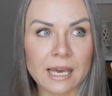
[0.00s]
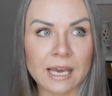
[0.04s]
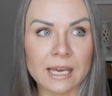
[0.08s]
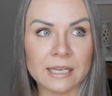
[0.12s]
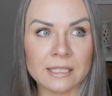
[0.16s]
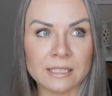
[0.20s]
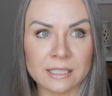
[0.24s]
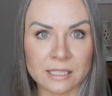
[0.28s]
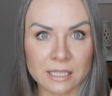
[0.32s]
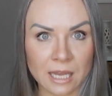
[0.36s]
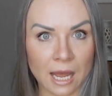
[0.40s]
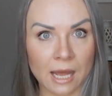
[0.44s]

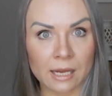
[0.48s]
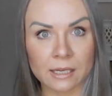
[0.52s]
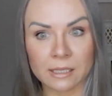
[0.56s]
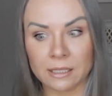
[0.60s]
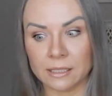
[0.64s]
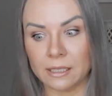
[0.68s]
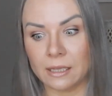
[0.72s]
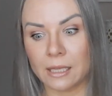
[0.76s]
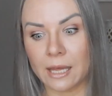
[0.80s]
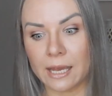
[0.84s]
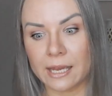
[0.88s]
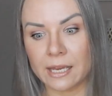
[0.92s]

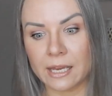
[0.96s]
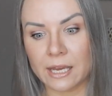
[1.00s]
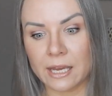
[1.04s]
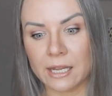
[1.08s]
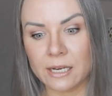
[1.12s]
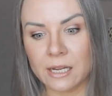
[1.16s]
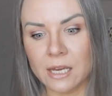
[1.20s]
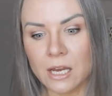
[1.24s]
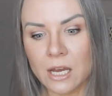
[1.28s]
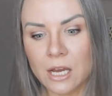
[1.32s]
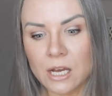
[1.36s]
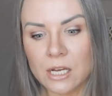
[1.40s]
exactly like
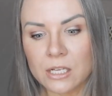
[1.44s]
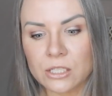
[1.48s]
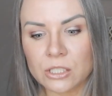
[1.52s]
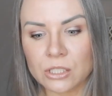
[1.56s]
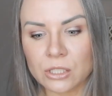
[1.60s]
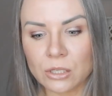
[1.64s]
it.